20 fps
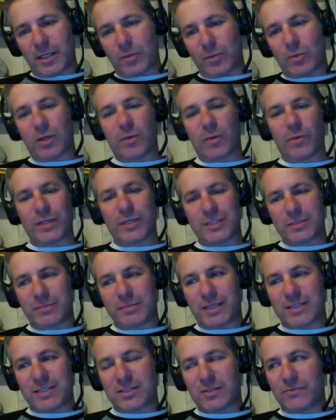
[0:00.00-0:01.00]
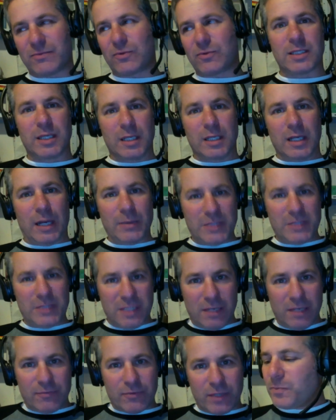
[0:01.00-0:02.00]
where I wasn't masterful, I was
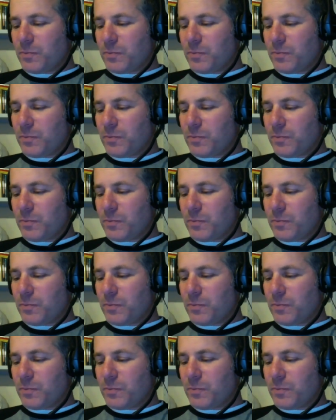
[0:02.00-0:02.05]
suffering